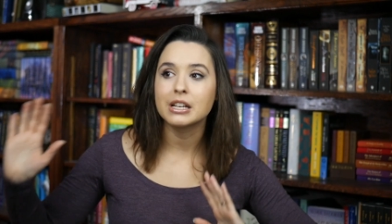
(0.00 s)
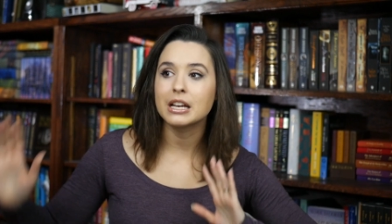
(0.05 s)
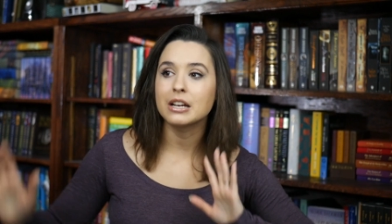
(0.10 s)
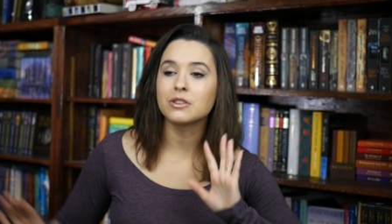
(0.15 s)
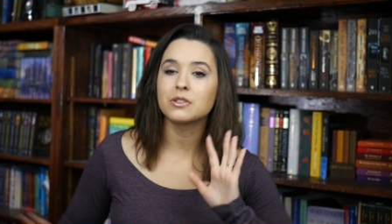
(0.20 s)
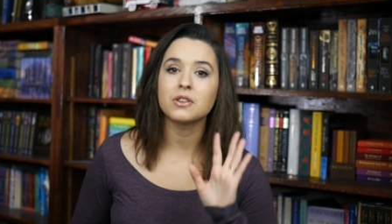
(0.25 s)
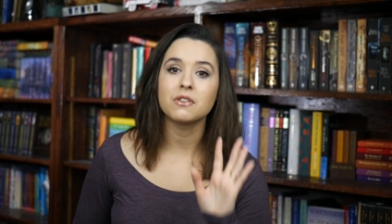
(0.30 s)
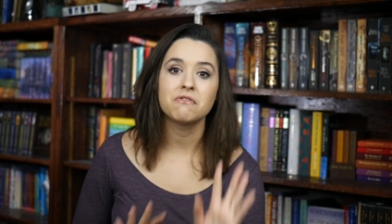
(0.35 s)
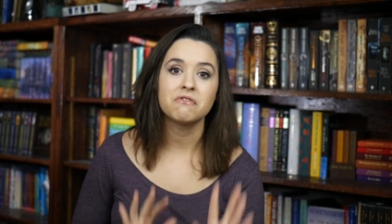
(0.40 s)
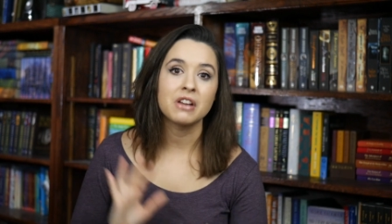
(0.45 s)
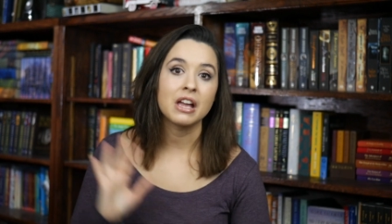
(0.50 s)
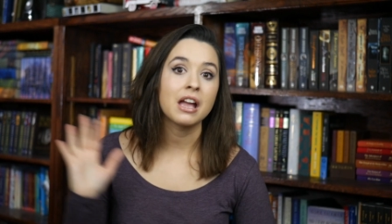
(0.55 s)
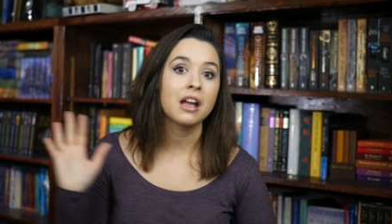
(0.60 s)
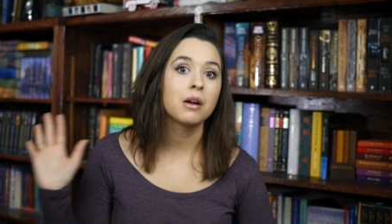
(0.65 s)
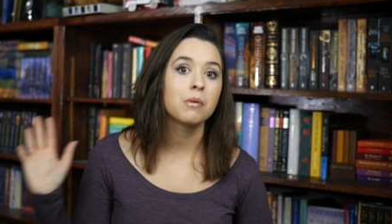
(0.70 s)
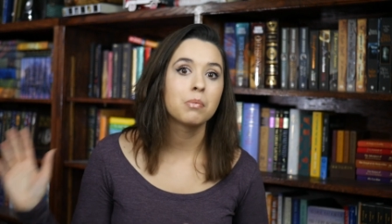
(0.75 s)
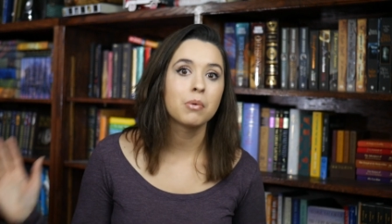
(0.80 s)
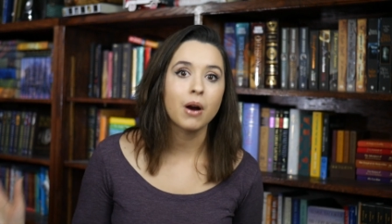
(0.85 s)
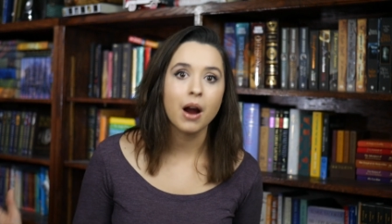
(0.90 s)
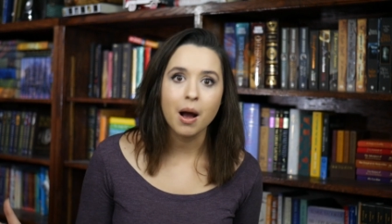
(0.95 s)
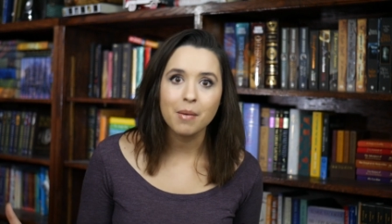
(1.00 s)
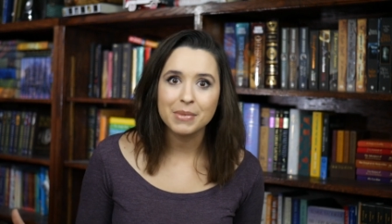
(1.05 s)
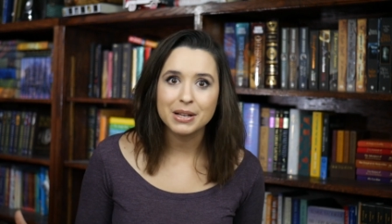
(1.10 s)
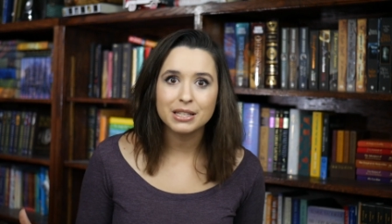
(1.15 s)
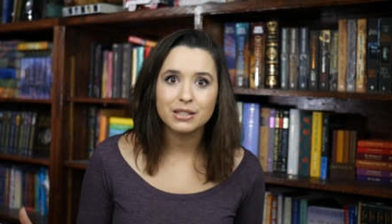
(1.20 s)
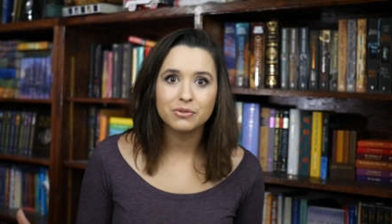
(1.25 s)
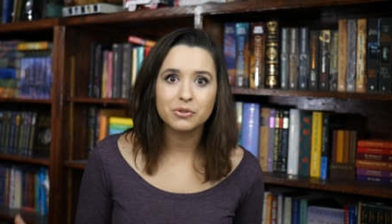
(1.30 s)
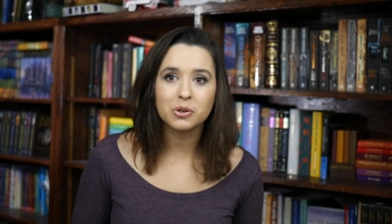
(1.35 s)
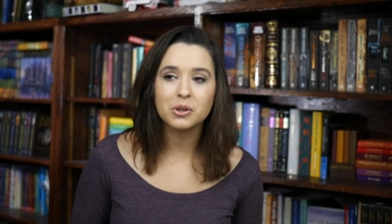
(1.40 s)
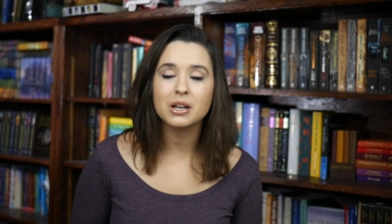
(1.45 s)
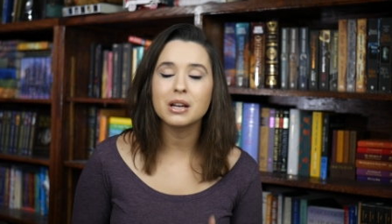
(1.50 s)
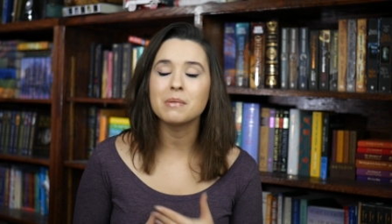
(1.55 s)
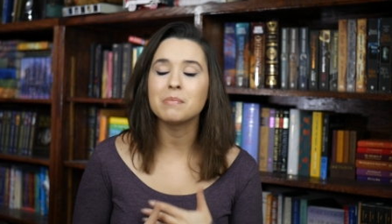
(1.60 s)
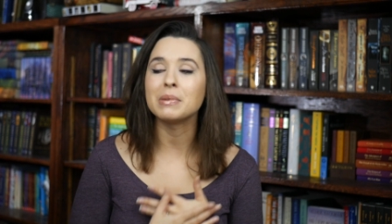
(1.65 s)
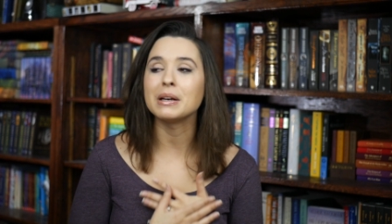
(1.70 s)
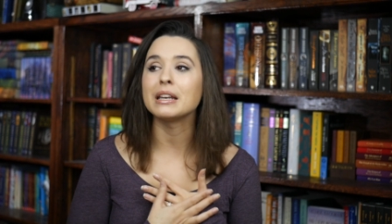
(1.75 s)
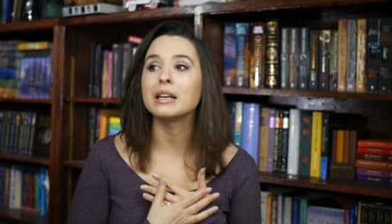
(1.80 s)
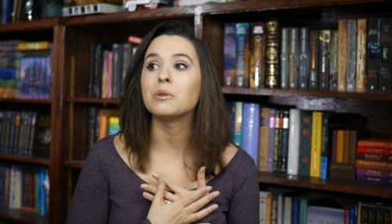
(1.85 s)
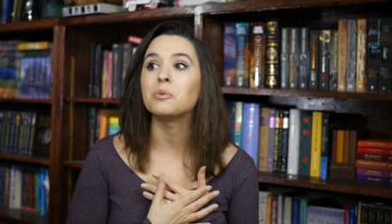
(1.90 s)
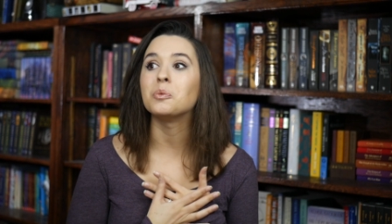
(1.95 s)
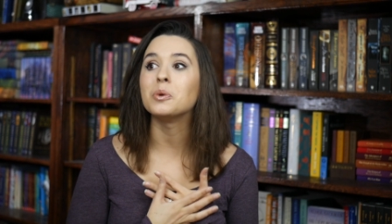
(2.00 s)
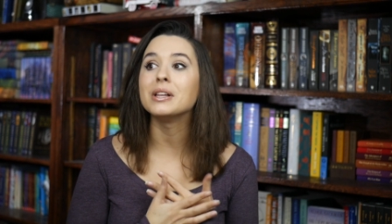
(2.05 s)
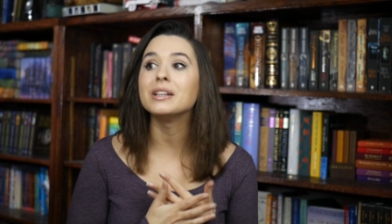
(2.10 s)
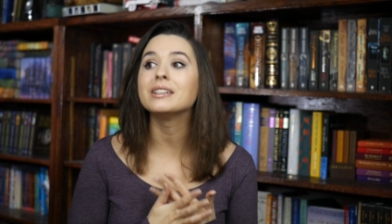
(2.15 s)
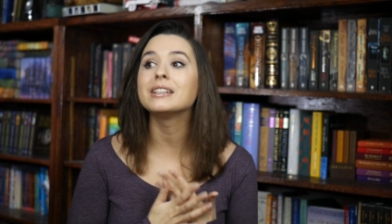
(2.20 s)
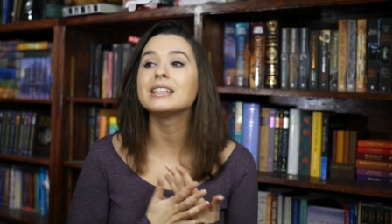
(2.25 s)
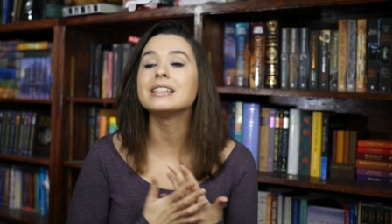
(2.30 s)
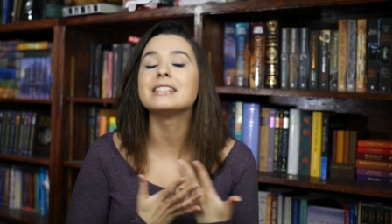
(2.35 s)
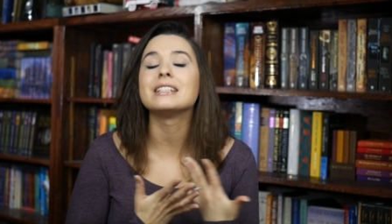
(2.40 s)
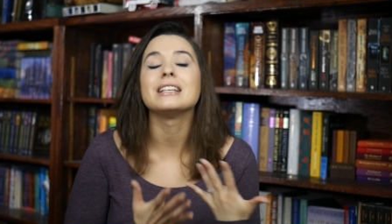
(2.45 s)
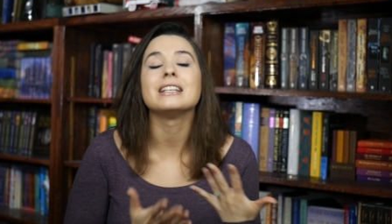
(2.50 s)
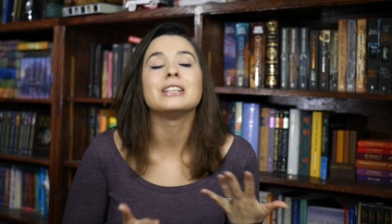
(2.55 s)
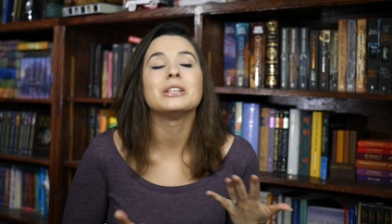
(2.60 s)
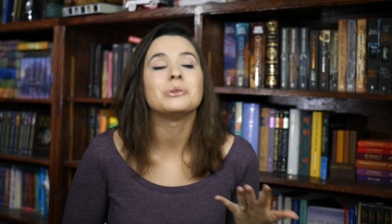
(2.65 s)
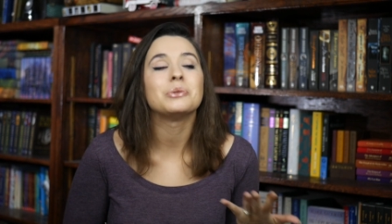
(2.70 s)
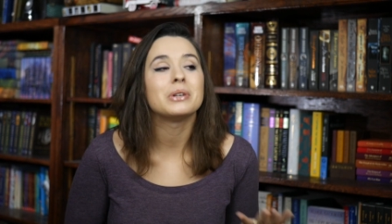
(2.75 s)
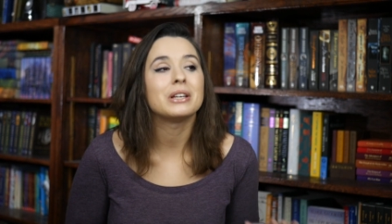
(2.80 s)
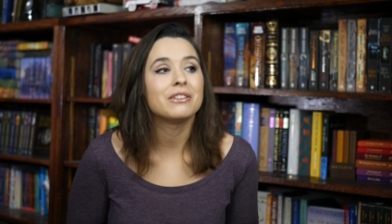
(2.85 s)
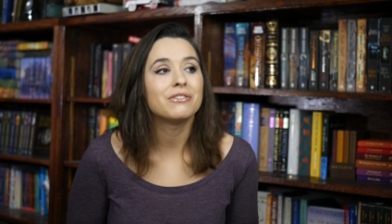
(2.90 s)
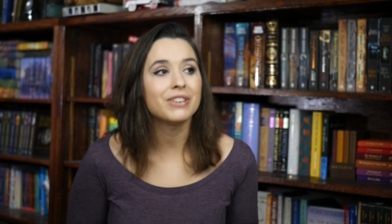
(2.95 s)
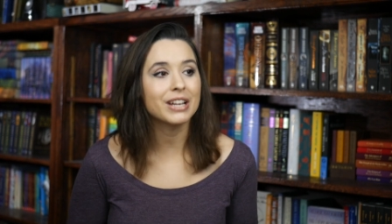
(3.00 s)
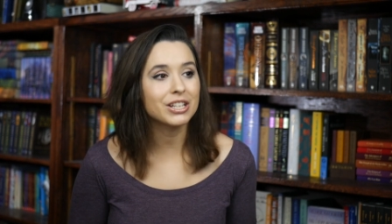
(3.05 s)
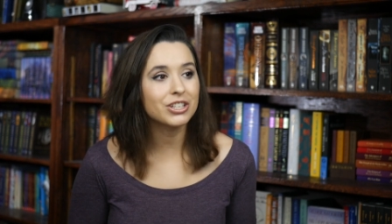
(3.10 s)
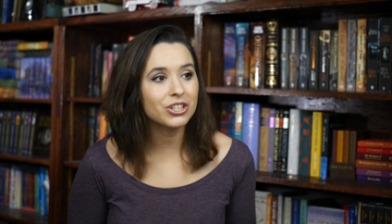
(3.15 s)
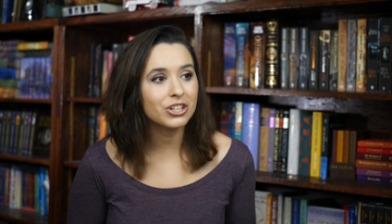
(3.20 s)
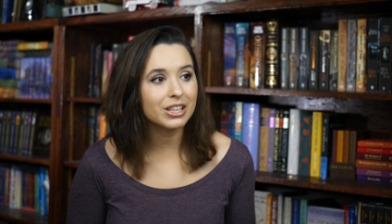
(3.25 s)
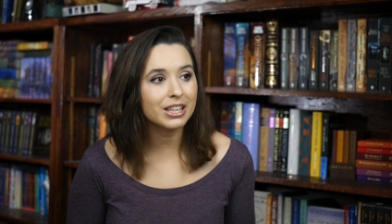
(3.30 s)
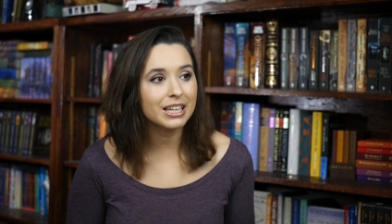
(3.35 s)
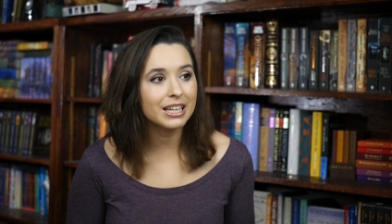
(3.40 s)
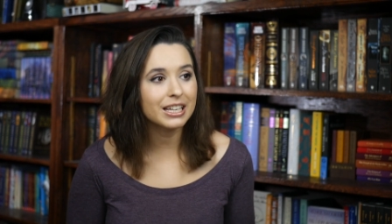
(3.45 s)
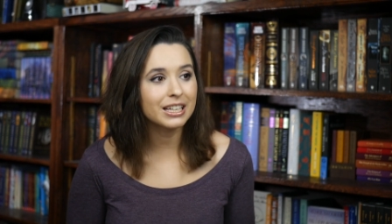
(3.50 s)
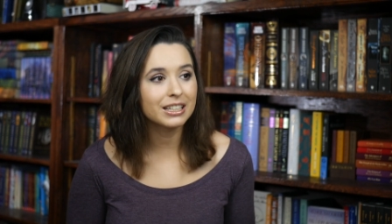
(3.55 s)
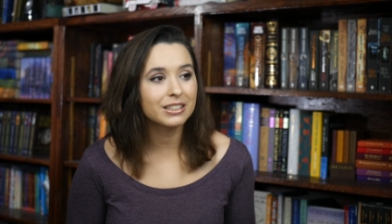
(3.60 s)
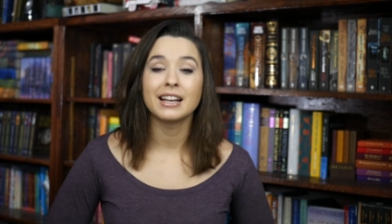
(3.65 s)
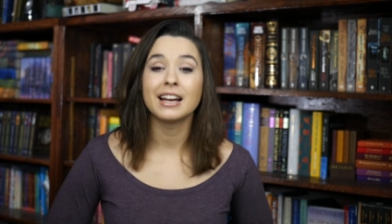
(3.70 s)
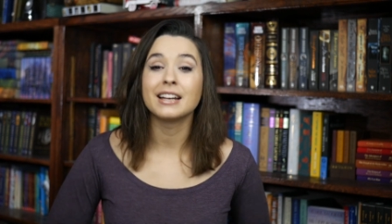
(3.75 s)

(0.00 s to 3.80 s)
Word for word: Here's a vague promise for it, but it will continue eventually.